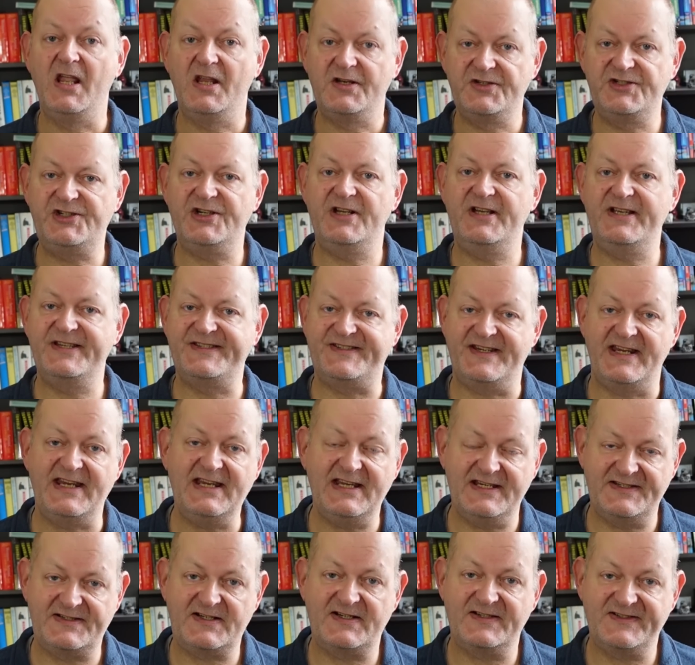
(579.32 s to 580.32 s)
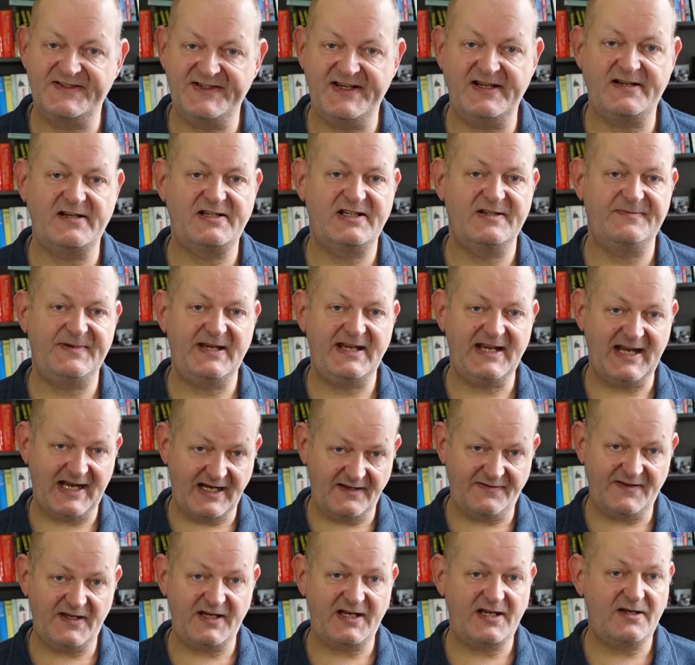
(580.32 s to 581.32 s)
Jersey is considered to be
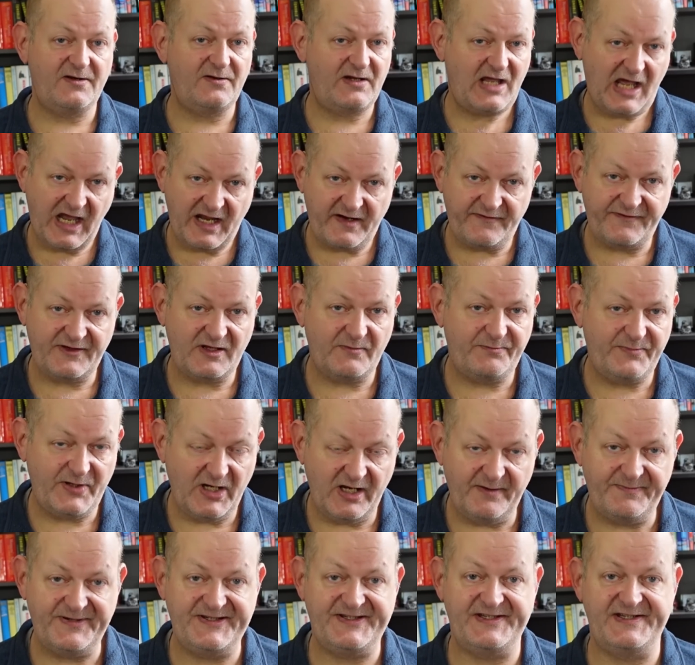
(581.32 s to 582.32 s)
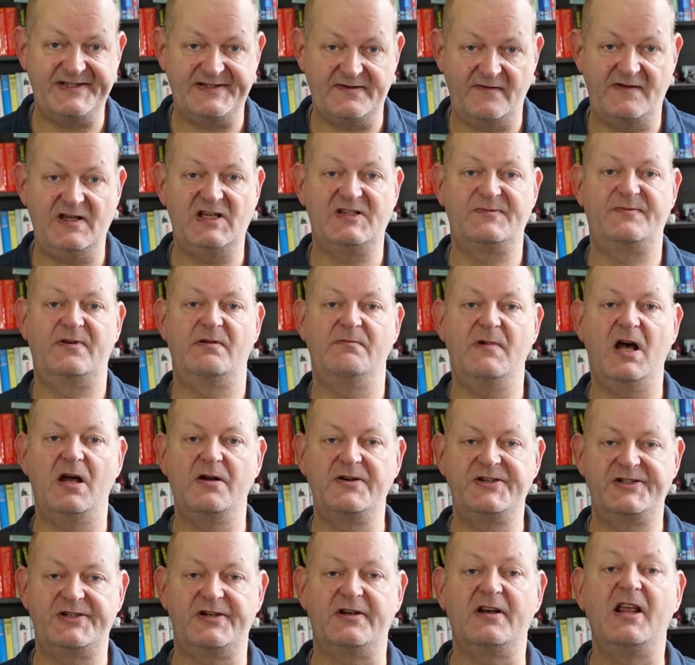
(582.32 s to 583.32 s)
in the UK for the purposes of this
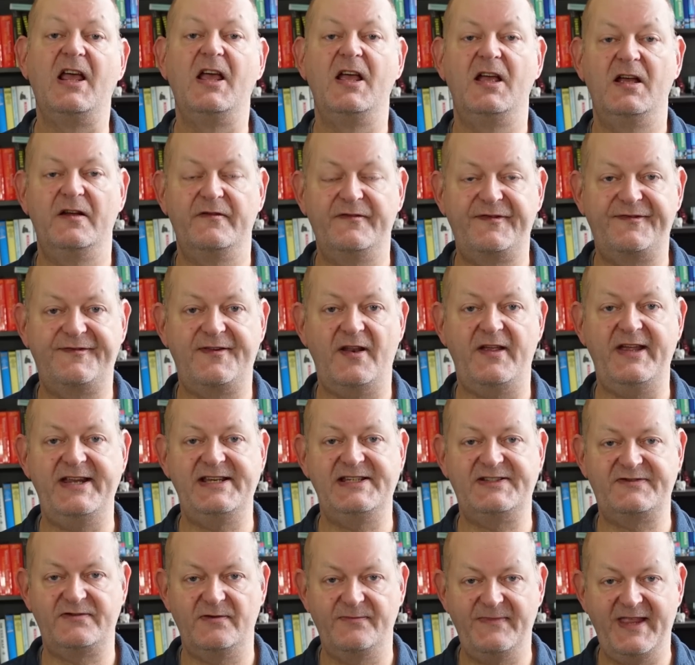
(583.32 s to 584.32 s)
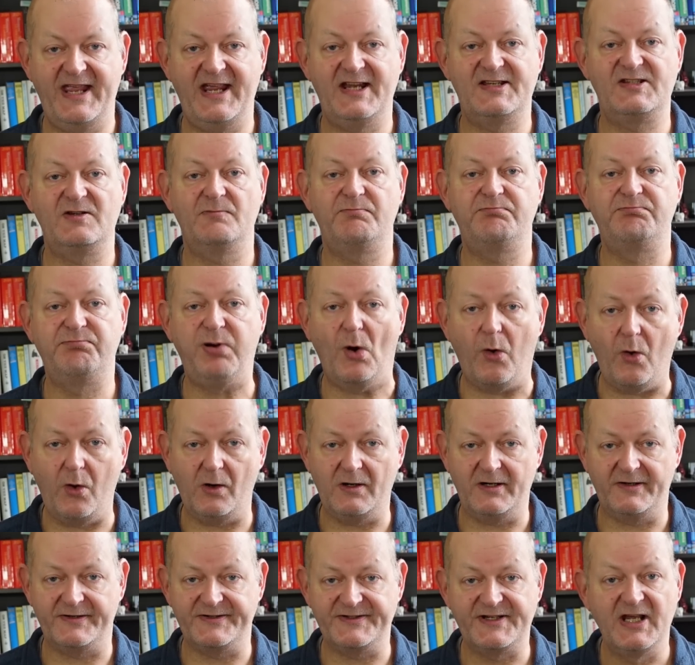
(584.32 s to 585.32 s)
promotion, and flights from there to
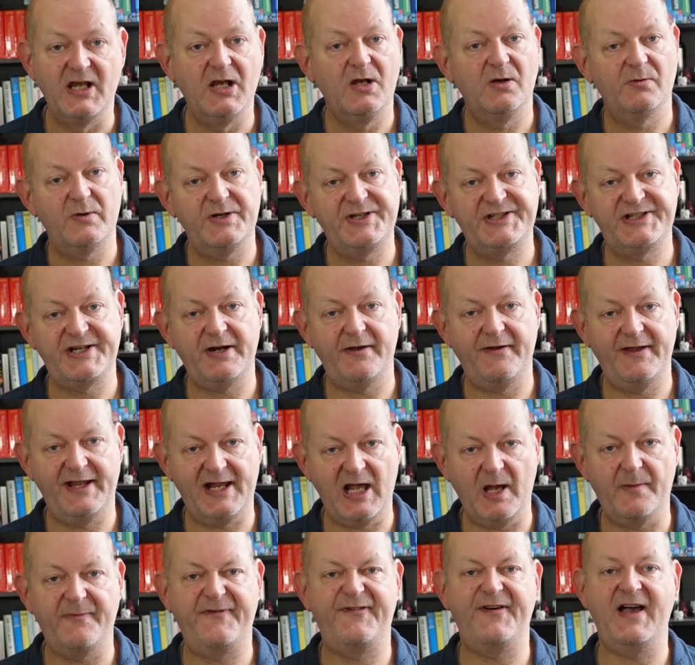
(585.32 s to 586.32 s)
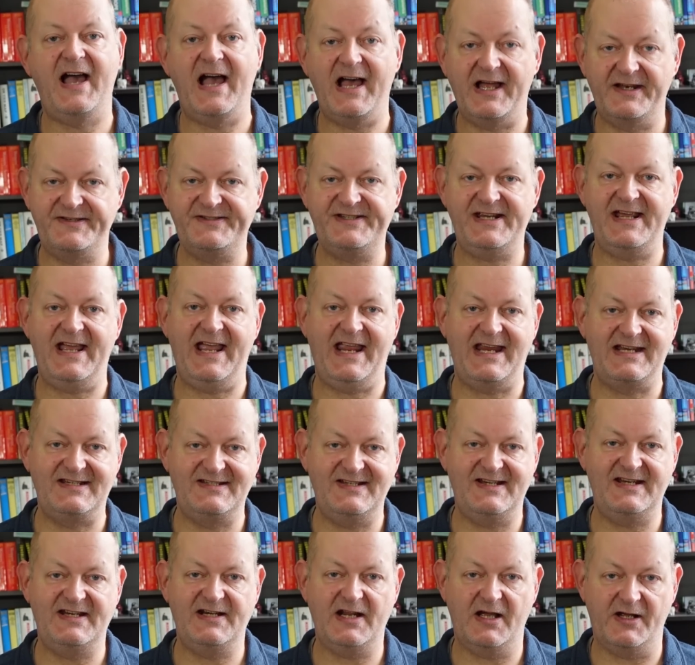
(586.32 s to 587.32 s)
Portland were showing up for under
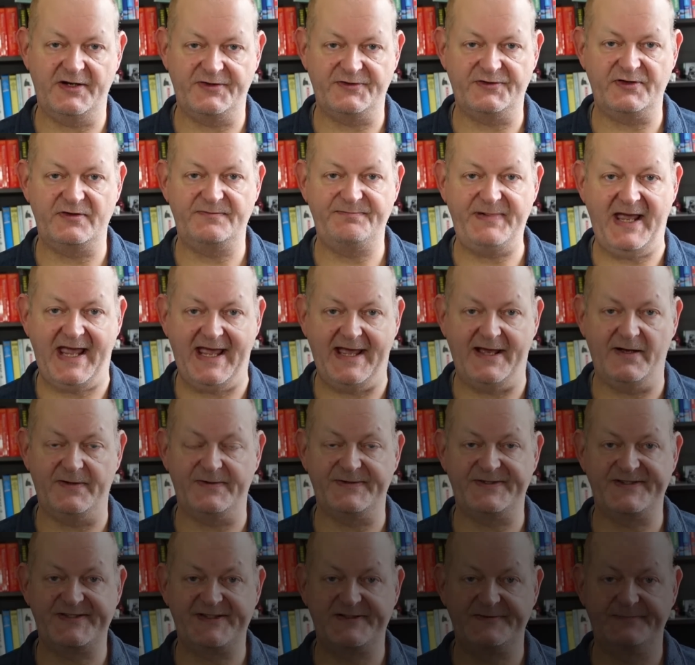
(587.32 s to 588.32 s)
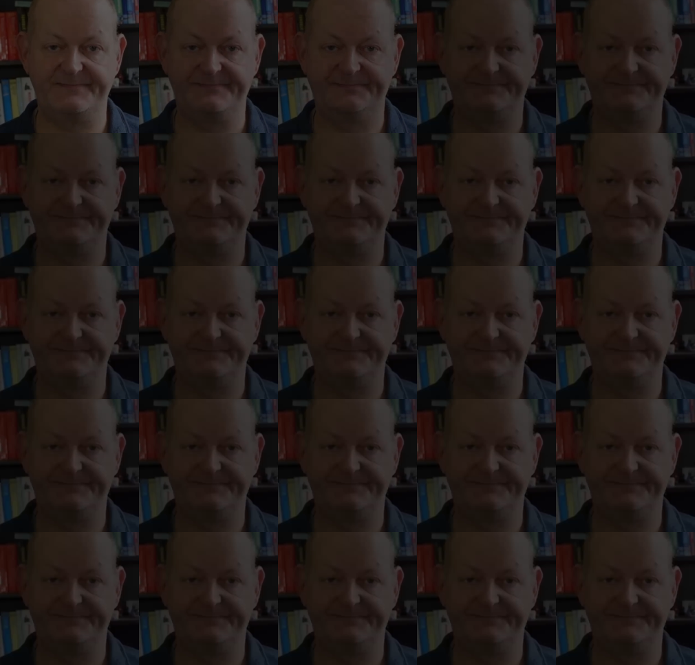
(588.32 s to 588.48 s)
£1,800.